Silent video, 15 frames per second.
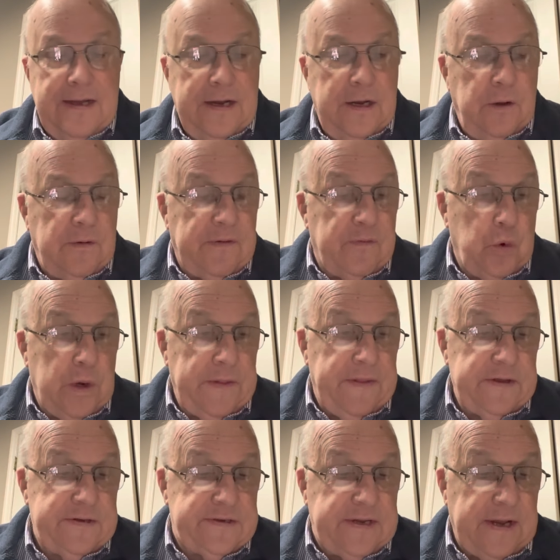Hello, everyone.
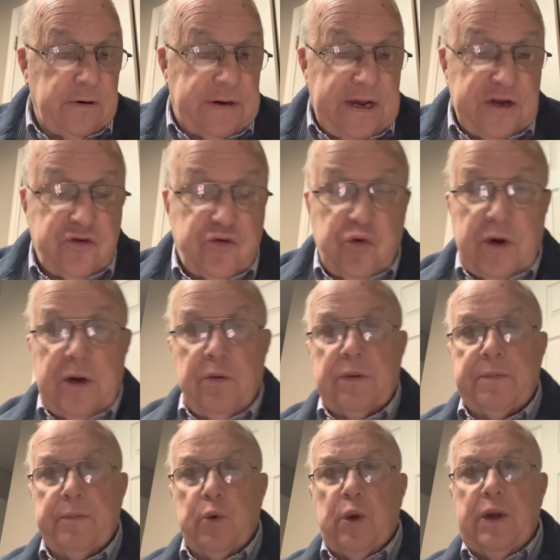This is Dale Cantrell
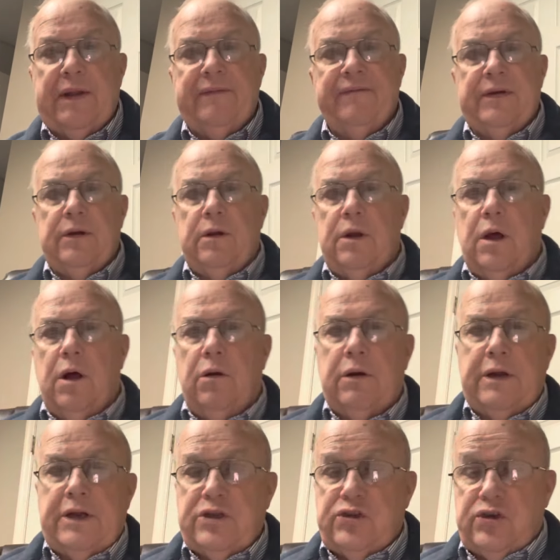with Meridianville
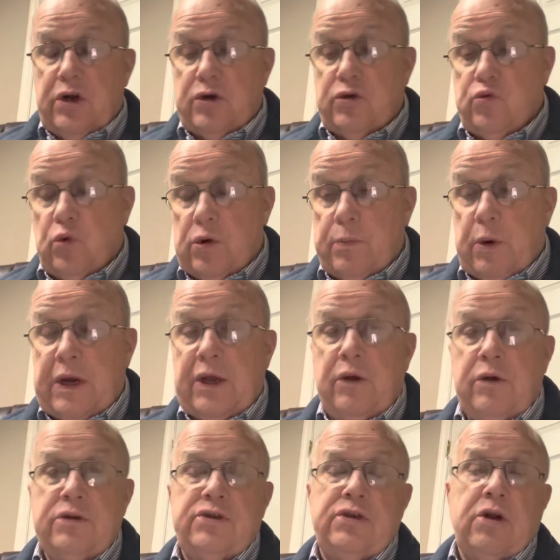Holiness Church. I want to bring you
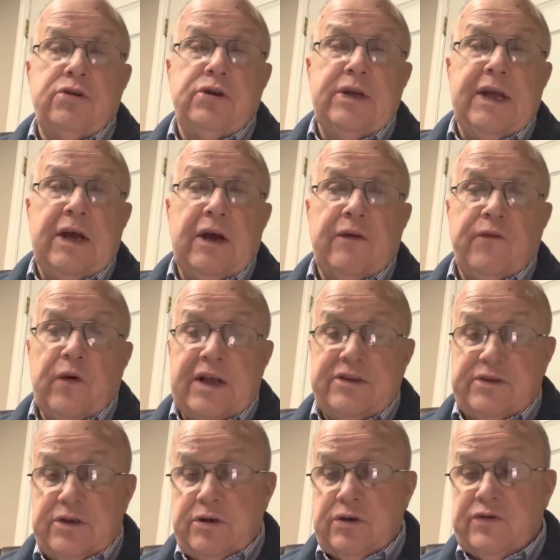a Start Your Day Off Right
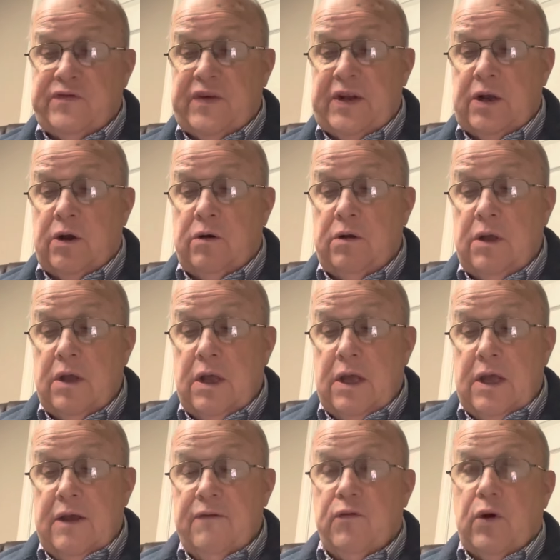series video
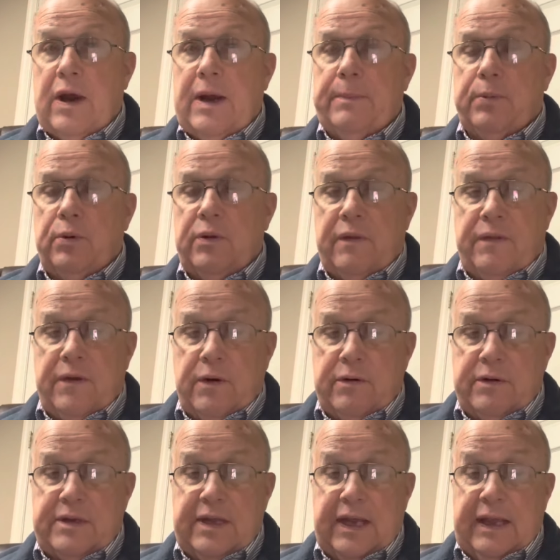for April the
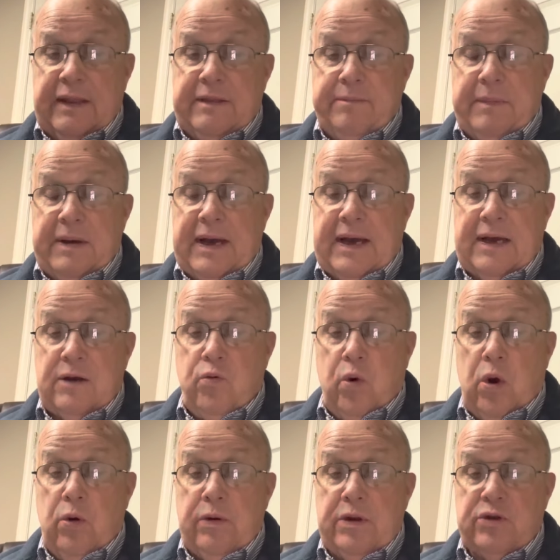13th. My
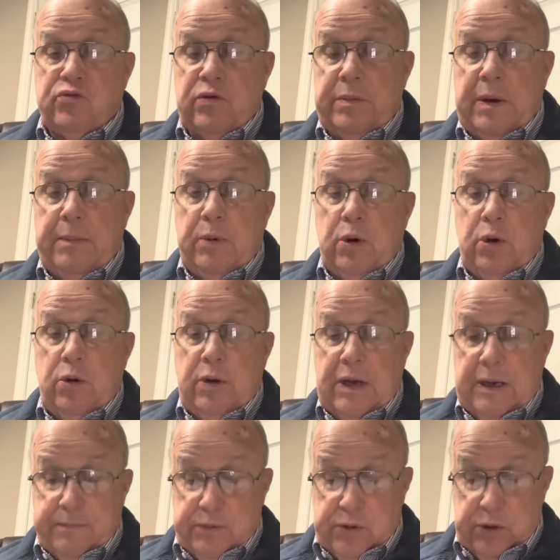quote is Remember who
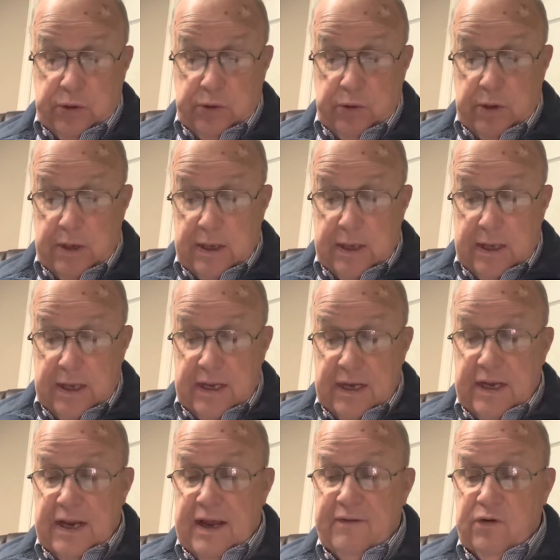helped you.
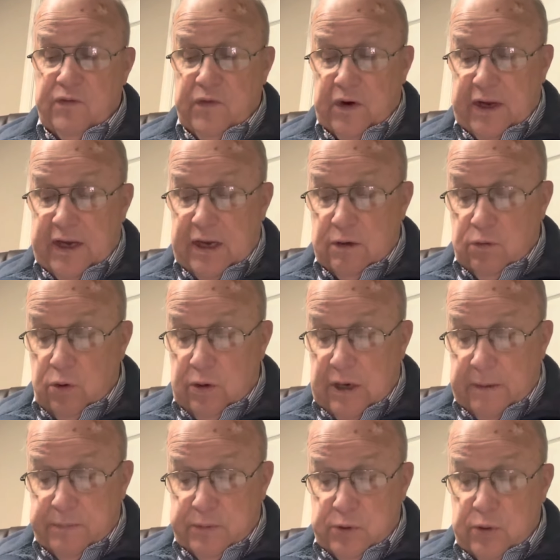Never forget who
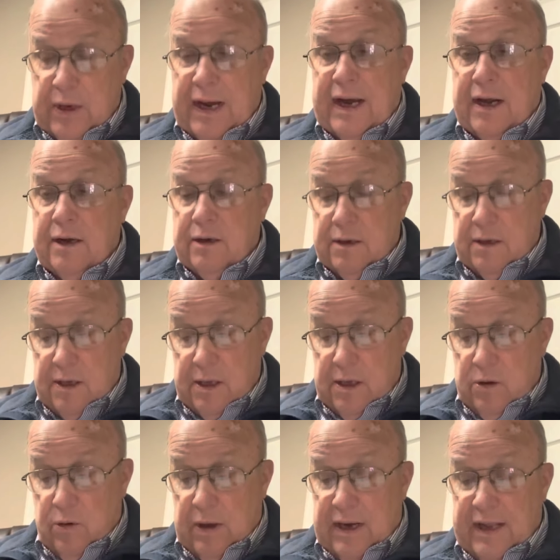helped you out
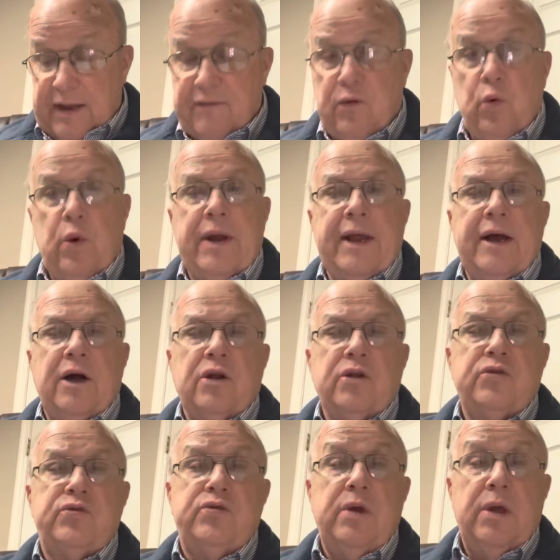while everyone
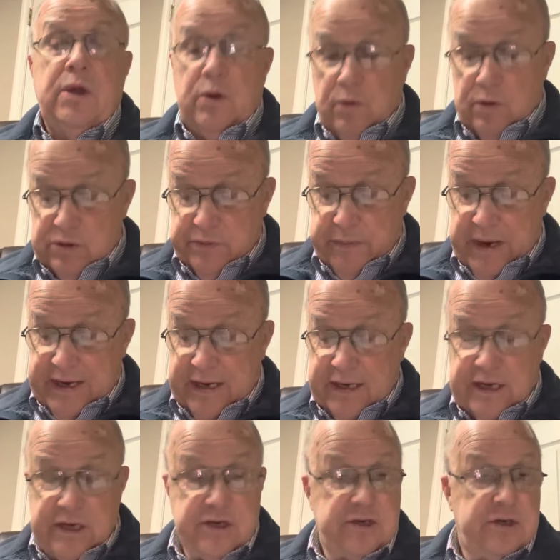else was making
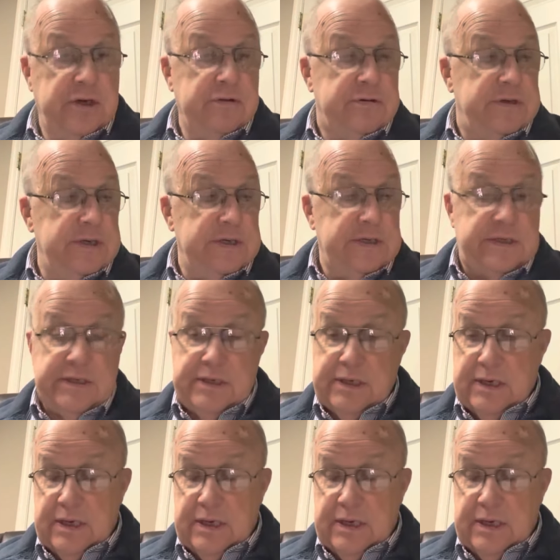excuses.